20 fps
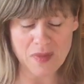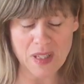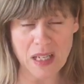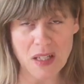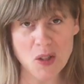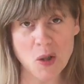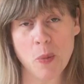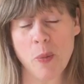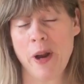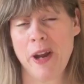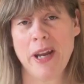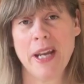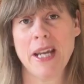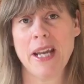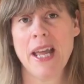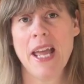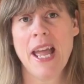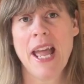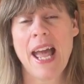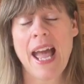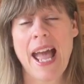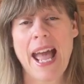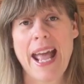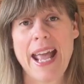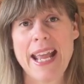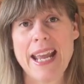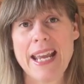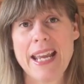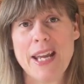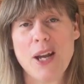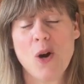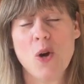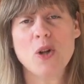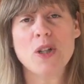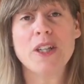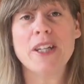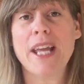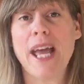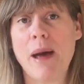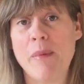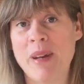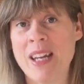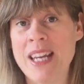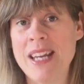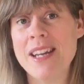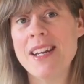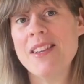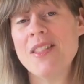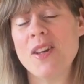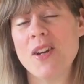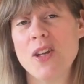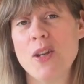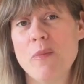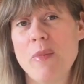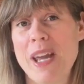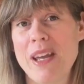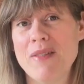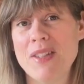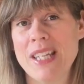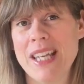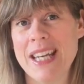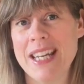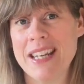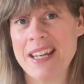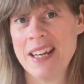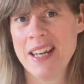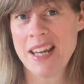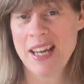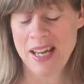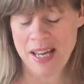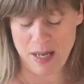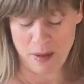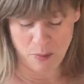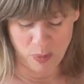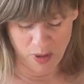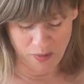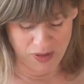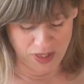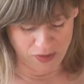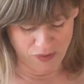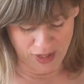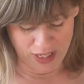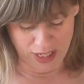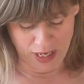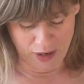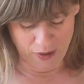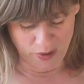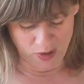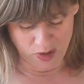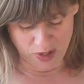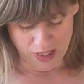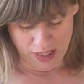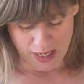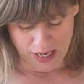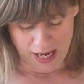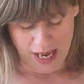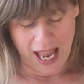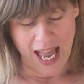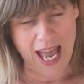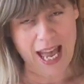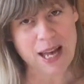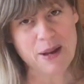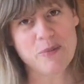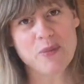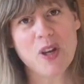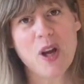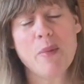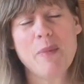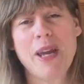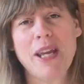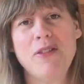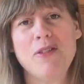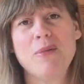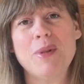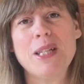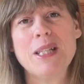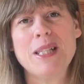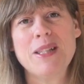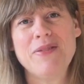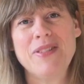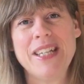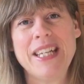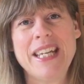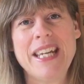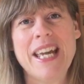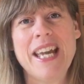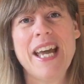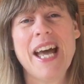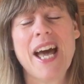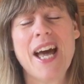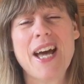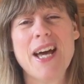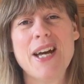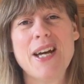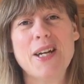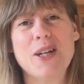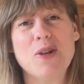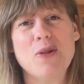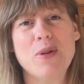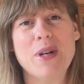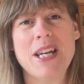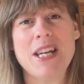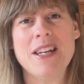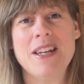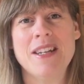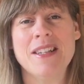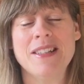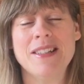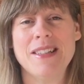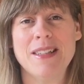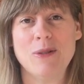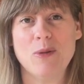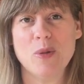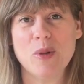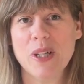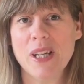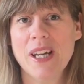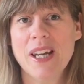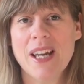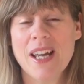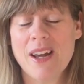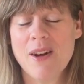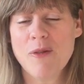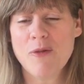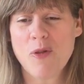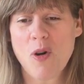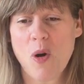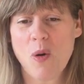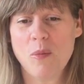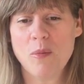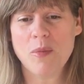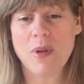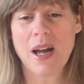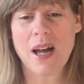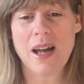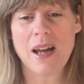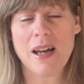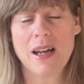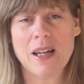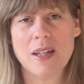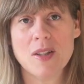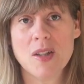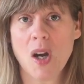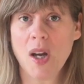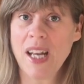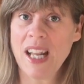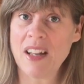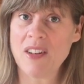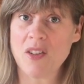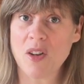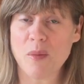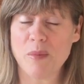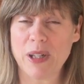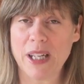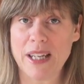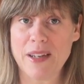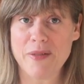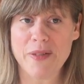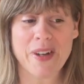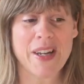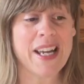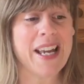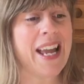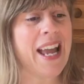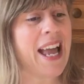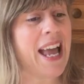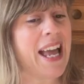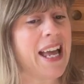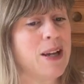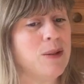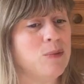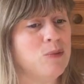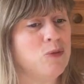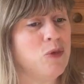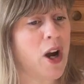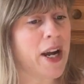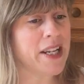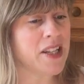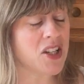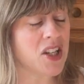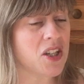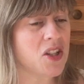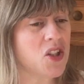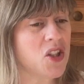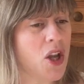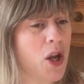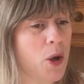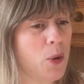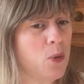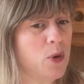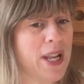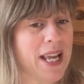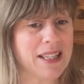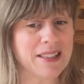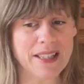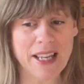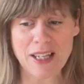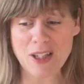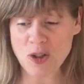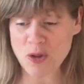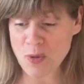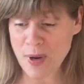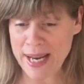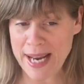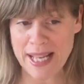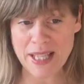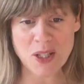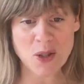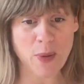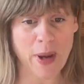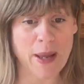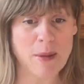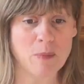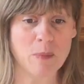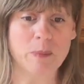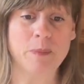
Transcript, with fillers: So wearing a Ogden cami that you may have seen in previous videos um, that I made from this lovely uh, green silk from uh, Thailand, I believe. Um, right, so let's get straight into it.